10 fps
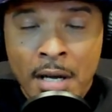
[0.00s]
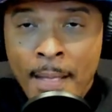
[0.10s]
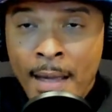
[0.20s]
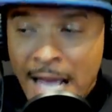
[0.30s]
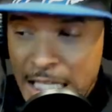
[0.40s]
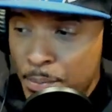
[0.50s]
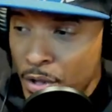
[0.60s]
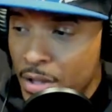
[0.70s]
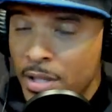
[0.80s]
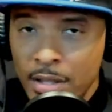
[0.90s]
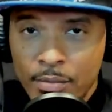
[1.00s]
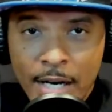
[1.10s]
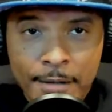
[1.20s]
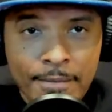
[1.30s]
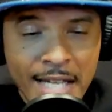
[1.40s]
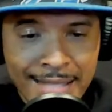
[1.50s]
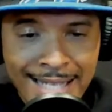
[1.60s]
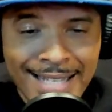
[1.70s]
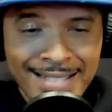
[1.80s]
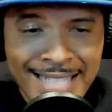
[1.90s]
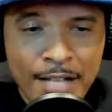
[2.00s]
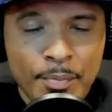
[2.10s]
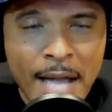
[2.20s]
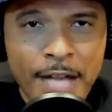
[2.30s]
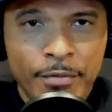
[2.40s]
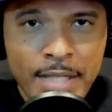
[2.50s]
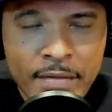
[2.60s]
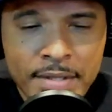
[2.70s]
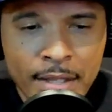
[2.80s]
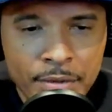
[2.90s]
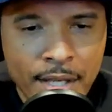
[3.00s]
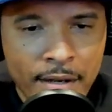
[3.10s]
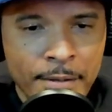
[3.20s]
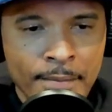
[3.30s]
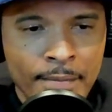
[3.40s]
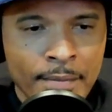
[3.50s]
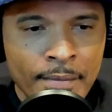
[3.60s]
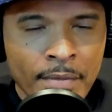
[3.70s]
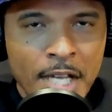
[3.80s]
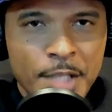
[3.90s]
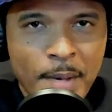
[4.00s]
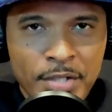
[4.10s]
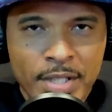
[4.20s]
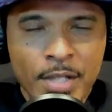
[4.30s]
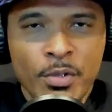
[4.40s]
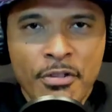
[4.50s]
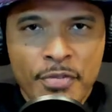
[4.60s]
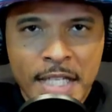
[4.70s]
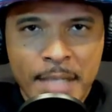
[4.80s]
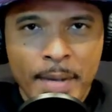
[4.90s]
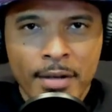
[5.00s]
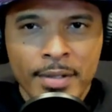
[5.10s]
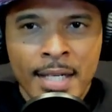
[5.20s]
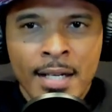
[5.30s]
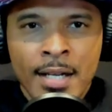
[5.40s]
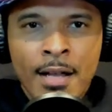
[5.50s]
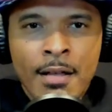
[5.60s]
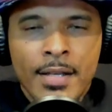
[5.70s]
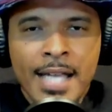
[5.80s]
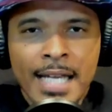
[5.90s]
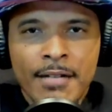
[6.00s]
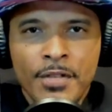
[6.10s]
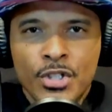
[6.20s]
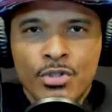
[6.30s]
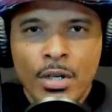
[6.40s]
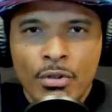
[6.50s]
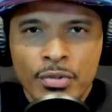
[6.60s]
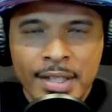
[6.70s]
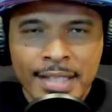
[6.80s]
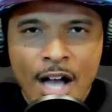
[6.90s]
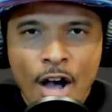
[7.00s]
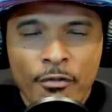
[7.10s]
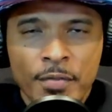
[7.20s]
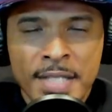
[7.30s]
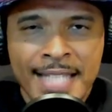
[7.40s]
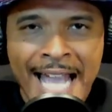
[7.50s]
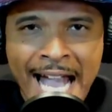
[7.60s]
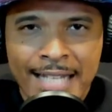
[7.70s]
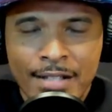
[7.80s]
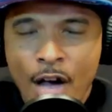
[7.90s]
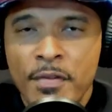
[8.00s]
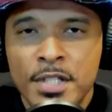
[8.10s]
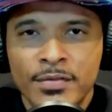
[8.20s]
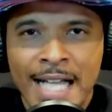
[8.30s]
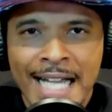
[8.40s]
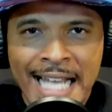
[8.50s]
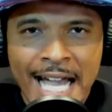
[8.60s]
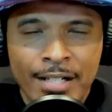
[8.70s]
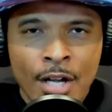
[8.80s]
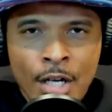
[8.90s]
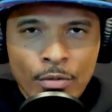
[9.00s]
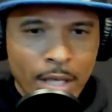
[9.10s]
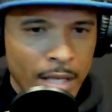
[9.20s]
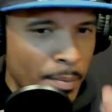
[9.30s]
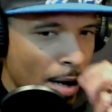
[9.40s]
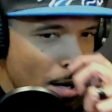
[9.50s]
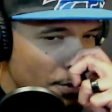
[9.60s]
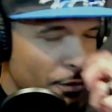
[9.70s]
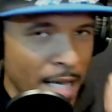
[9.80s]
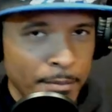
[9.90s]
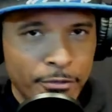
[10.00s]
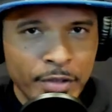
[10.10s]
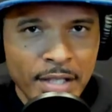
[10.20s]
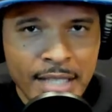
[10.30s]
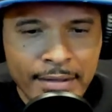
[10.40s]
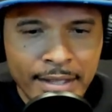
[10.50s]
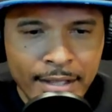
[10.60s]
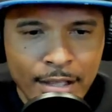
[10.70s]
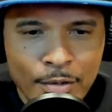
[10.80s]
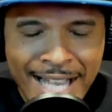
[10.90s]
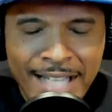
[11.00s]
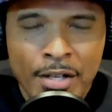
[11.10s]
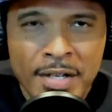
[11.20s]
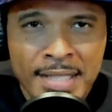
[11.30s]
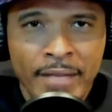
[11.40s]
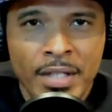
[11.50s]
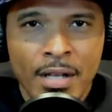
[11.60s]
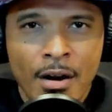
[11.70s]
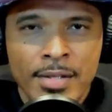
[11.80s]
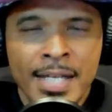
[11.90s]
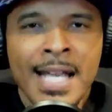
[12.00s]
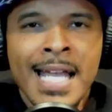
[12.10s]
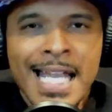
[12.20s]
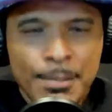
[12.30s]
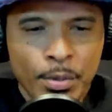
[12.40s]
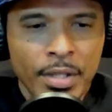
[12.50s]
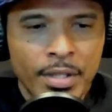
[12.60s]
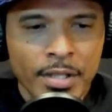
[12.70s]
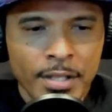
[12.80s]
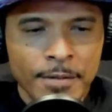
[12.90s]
That's pretty good, right? That's not bad for Devin Singletary, especially when you think about kind of the struggles that the offensive line had running the ball. For him to finish out the year with 870 yards, it's pretty good.